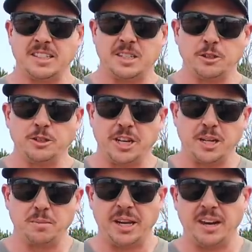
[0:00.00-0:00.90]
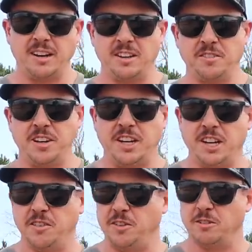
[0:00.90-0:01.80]
I told you at the beginning of the
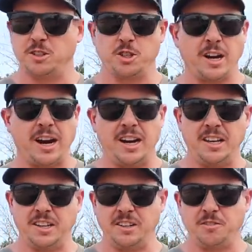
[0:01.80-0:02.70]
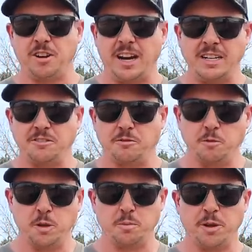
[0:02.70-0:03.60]
video, if you want to try any of these varieties
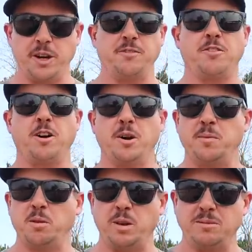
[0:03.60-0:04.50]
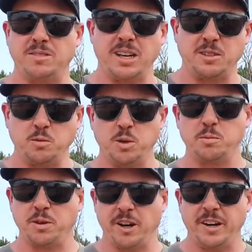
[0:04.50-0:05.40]
from Wood Prairie Farm, their website's
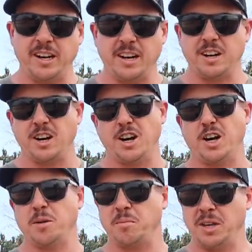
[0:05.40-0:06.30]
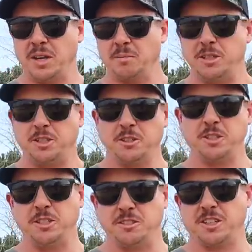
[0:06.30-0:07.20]
woodprairie.com. Be sure to
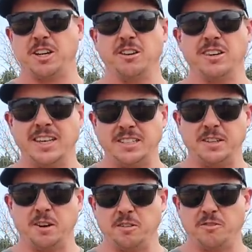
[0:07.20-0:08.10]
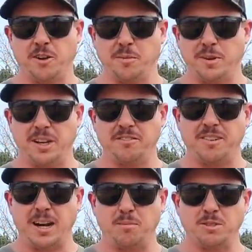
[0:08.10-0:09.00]
use the code Lazy Dog Farm to get
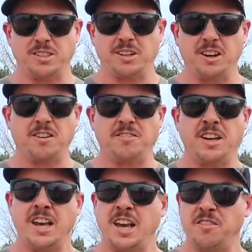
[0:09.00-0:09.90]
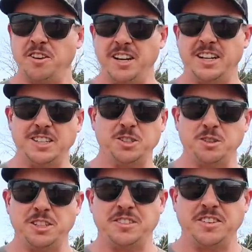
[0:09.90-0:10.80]
5% off. If you did
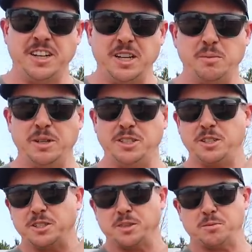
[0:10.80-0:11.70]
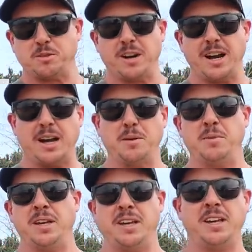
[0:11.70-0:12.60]
enjoy this video, be sure to subscribe,
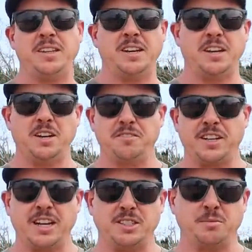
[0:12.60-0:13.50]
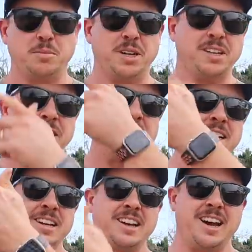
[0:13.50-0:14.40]
hit that notification button,
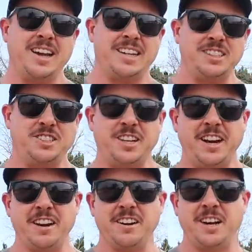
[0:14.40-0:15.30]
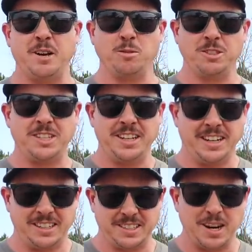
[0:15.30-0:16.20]
like and share. And we'll see you
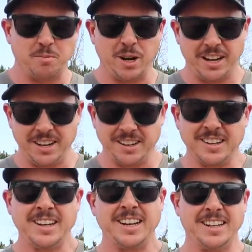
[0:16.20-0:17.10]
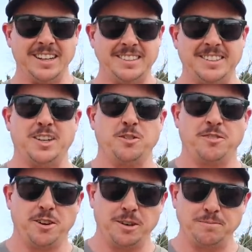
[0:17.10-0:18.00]
next time right here at Lazy Dog
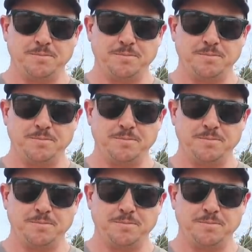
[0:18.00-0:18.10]
Farm.